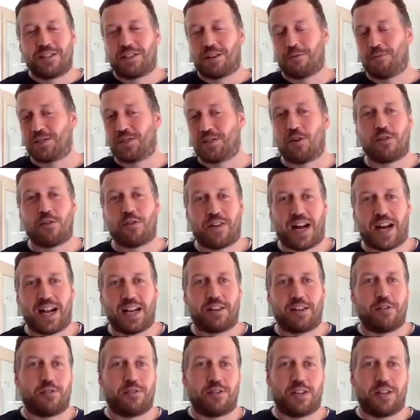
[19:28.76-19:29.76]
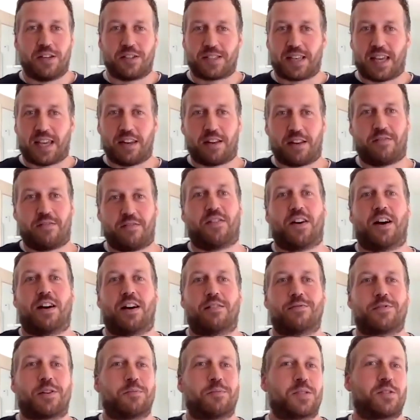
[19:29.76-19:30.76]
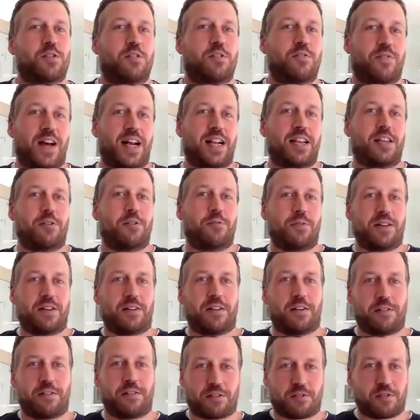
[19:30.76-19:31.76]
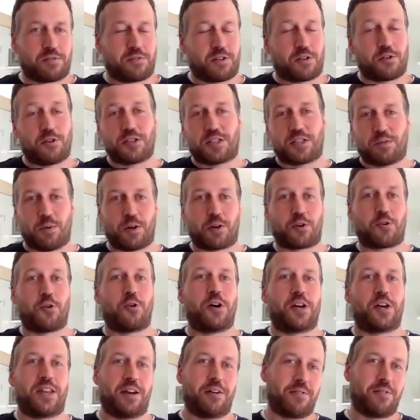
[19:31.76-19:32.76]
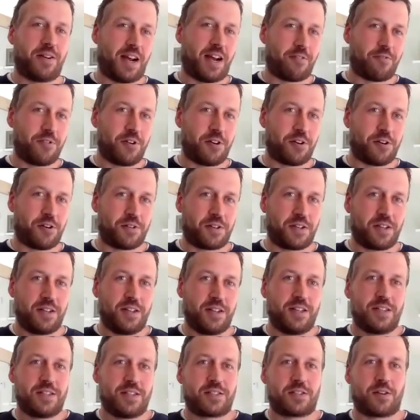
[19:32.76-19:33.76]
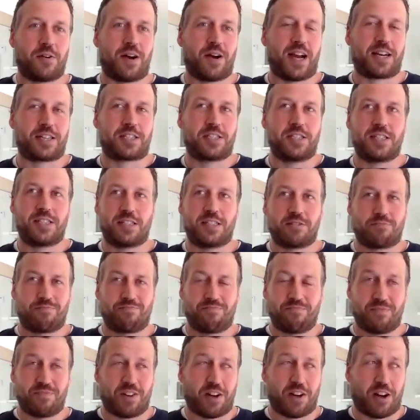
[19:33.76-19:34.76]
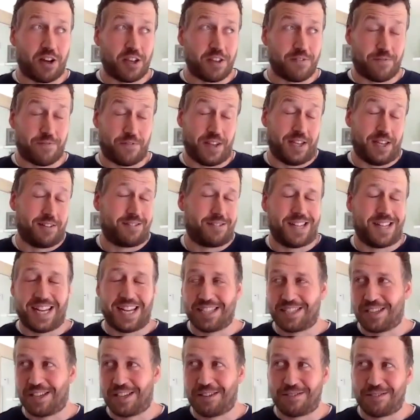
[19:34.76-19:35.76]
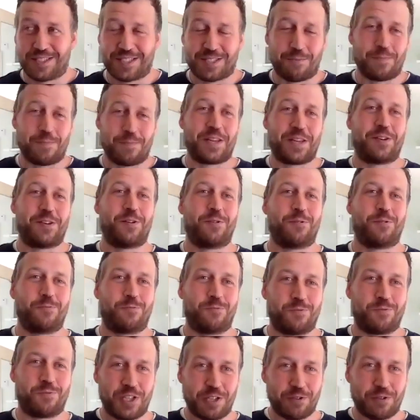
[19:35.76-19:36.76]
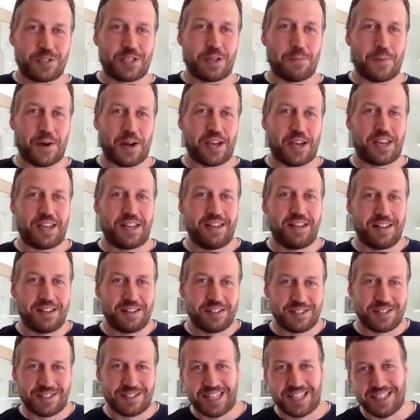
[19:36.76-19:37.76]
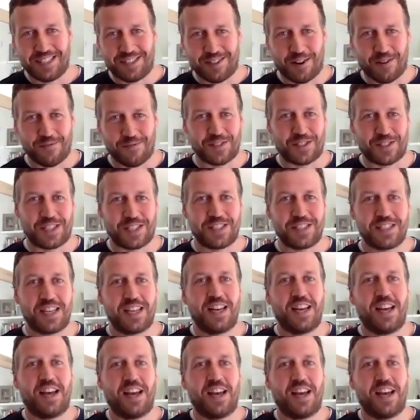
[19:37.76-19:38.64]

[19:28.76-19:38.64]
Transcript: there was no value in us getting involved. There was no value in the customer going down that road. So actually, I feel, as somebody who used to buy these services,